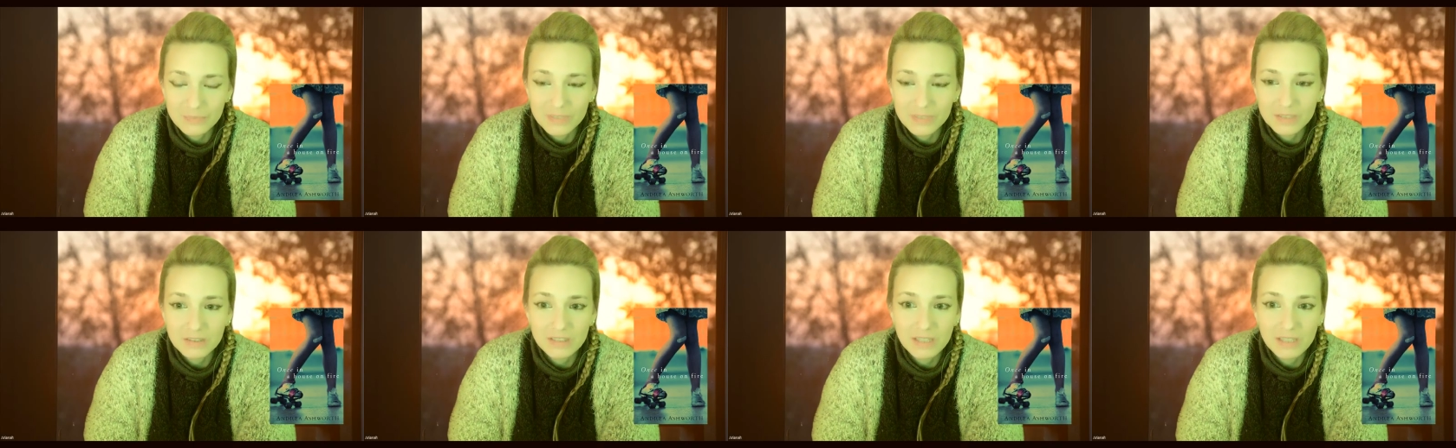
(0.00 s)

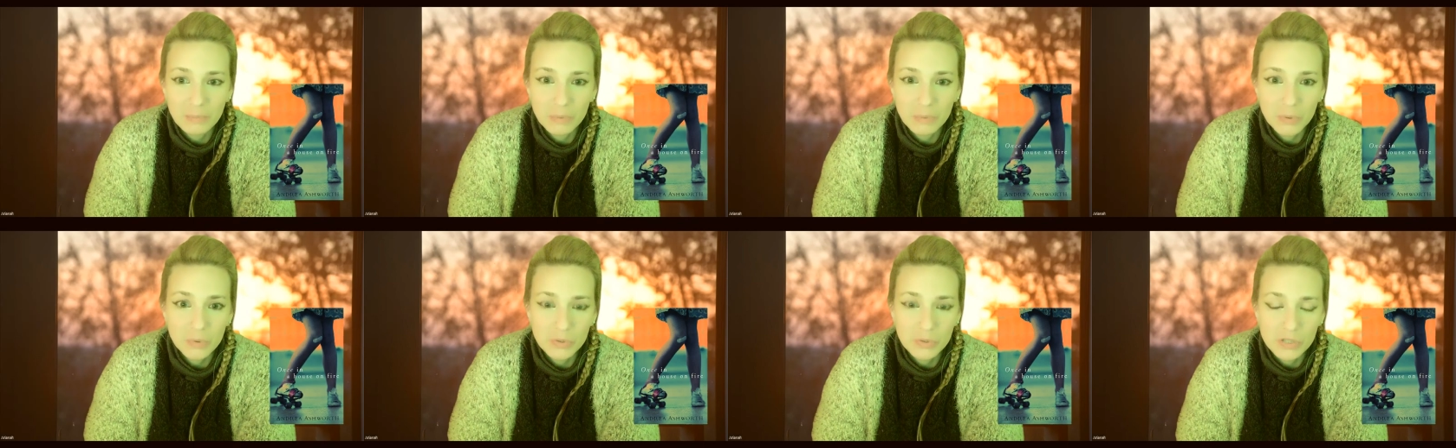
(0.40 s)
and the
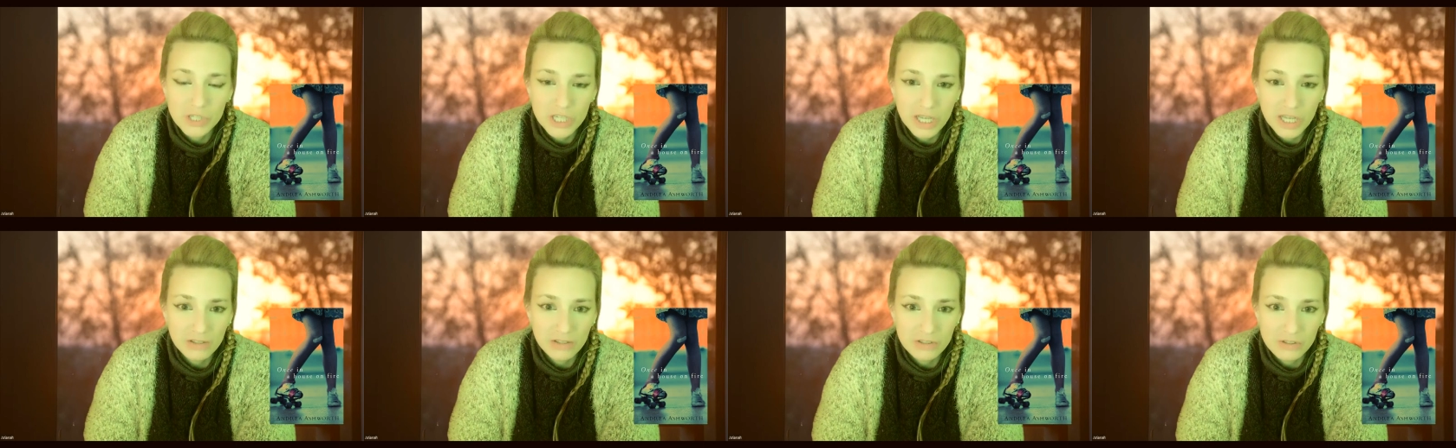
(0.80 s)
abuse
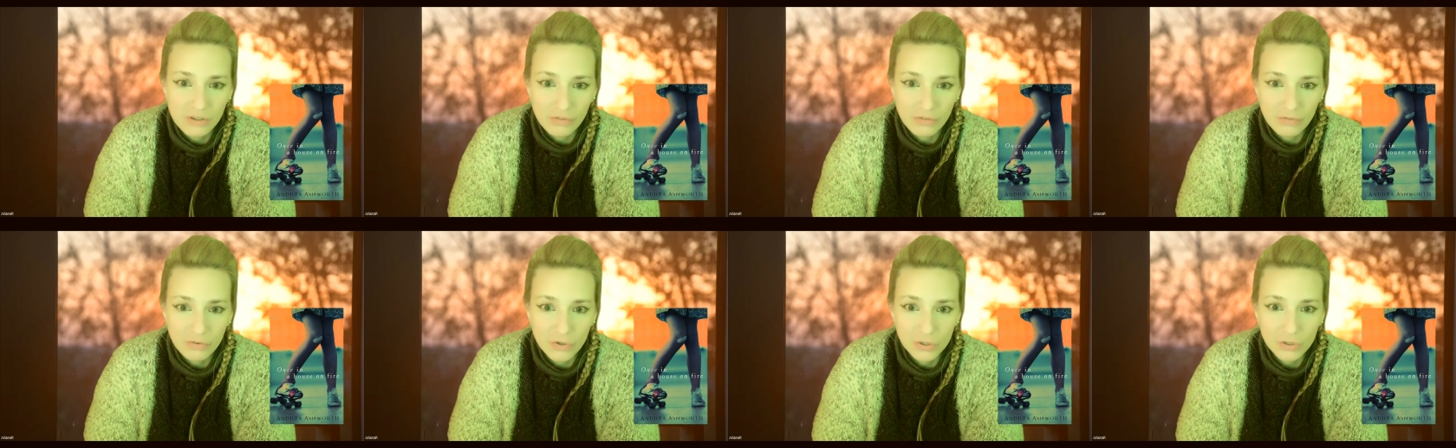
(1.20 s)
she has
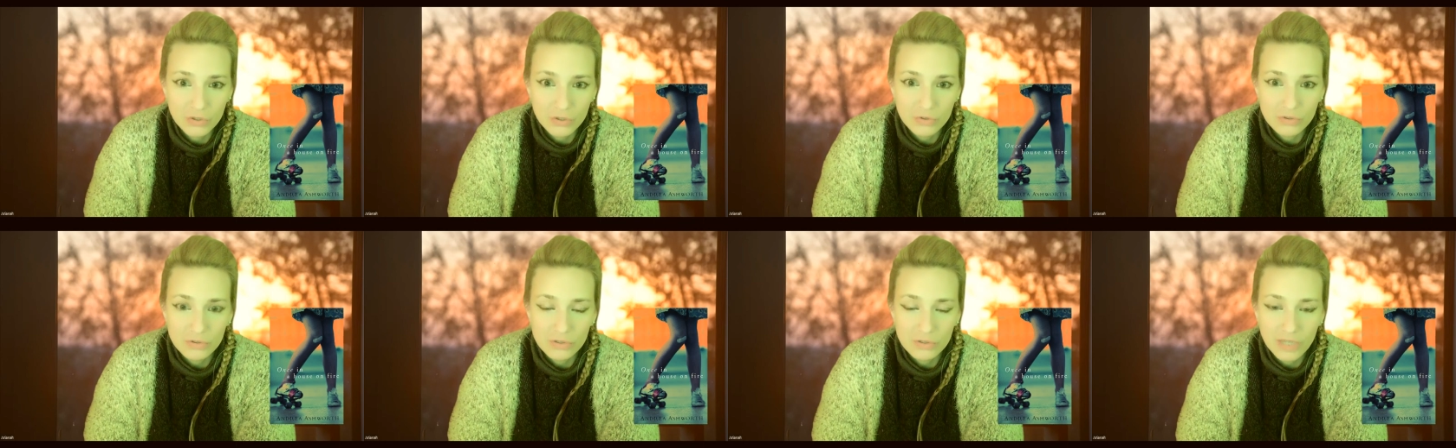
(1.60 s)

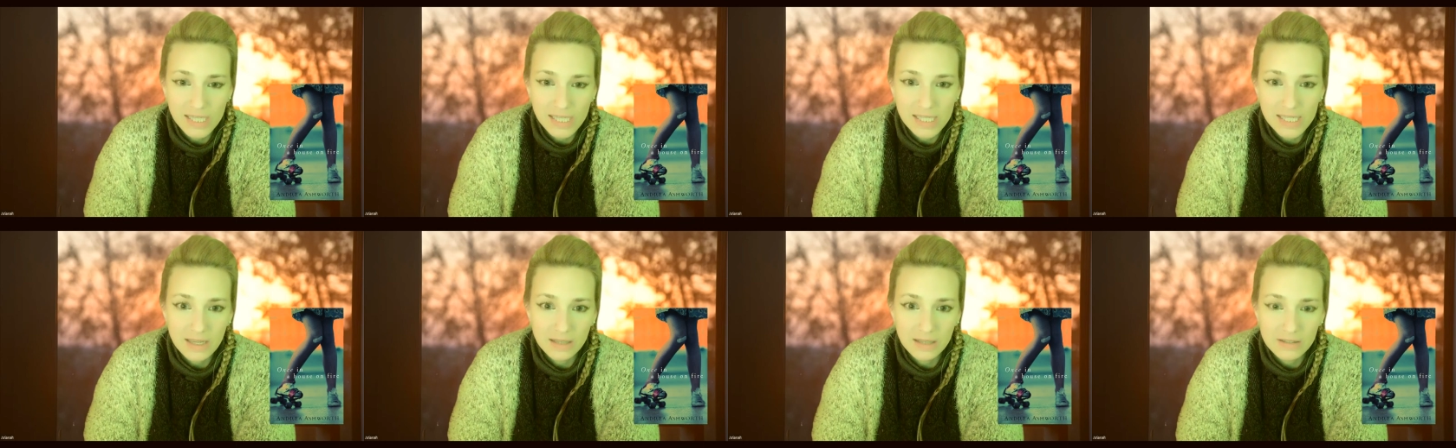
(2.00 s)
suffered
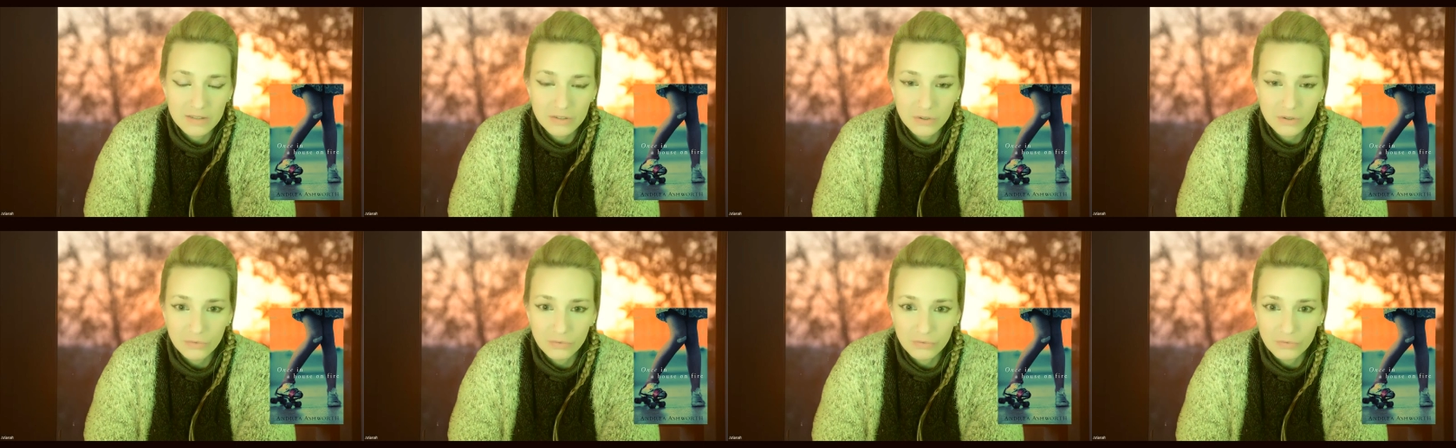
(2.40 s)
at the
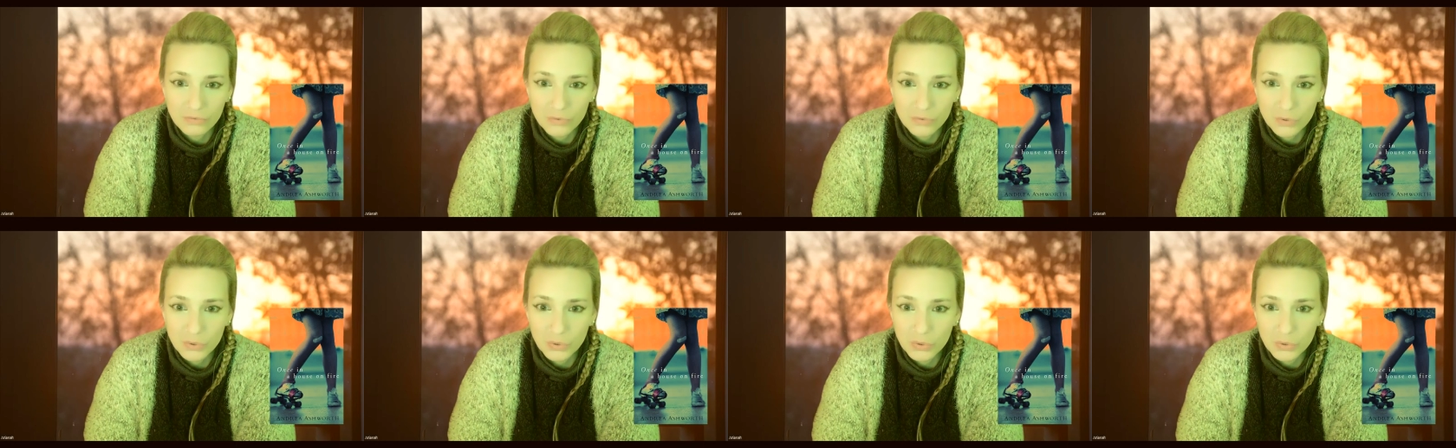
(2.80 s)
hands of
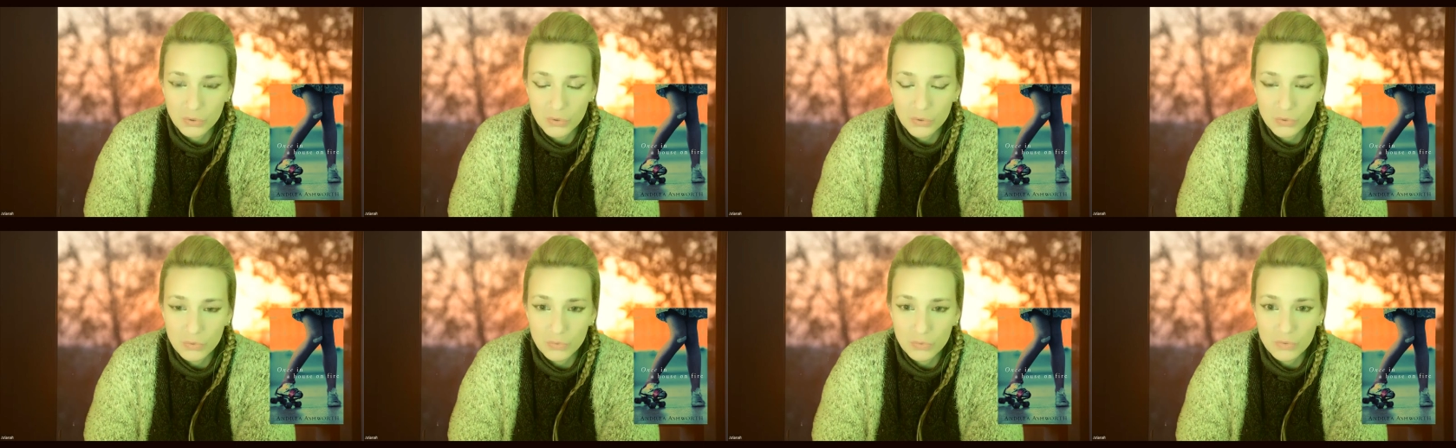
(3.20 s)
her
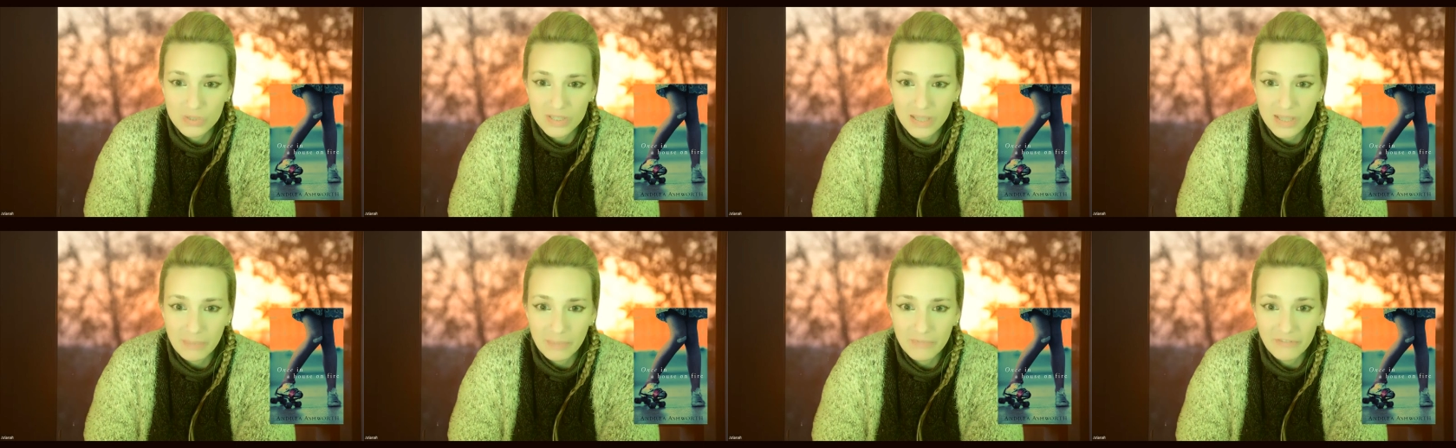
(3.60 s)
two
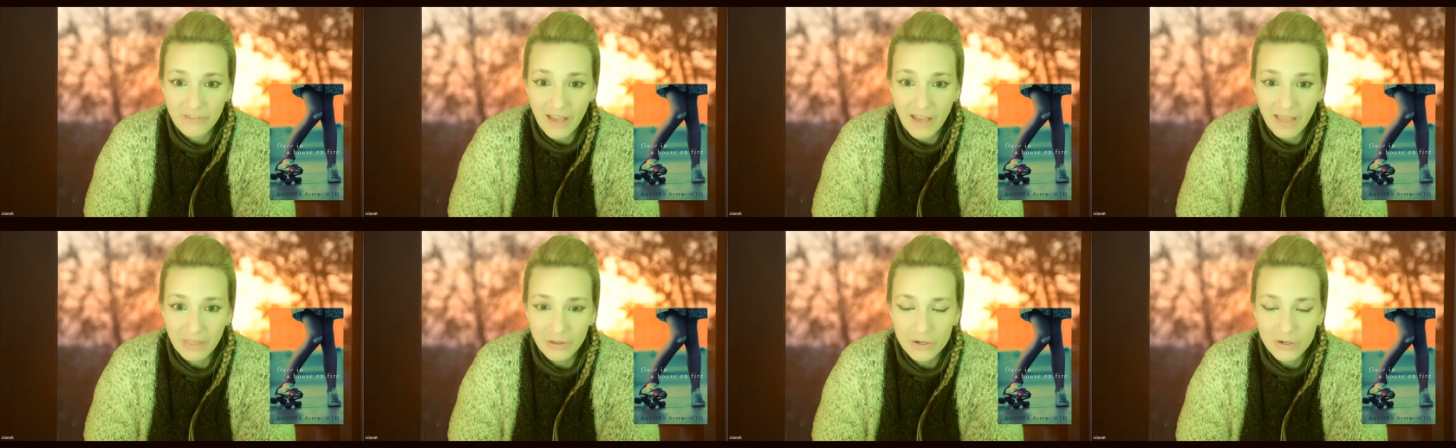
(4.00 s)

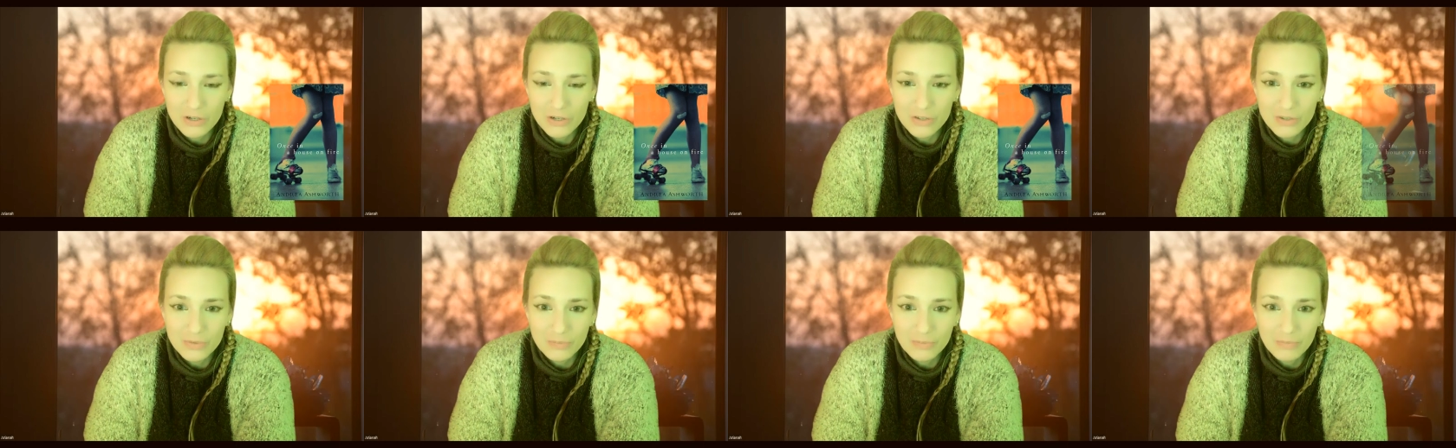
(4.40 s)

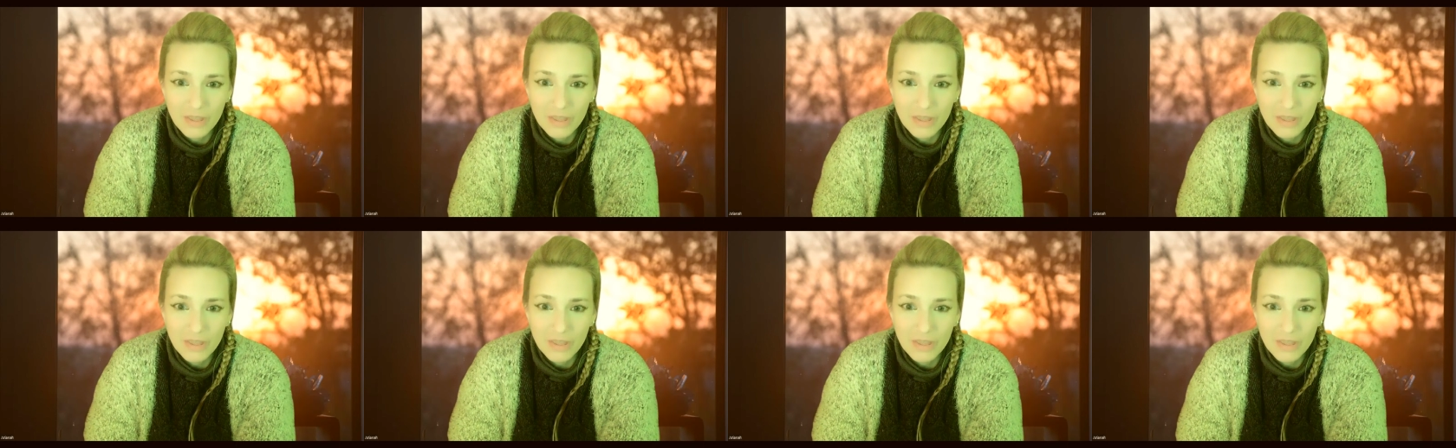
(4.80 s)
stepfathers.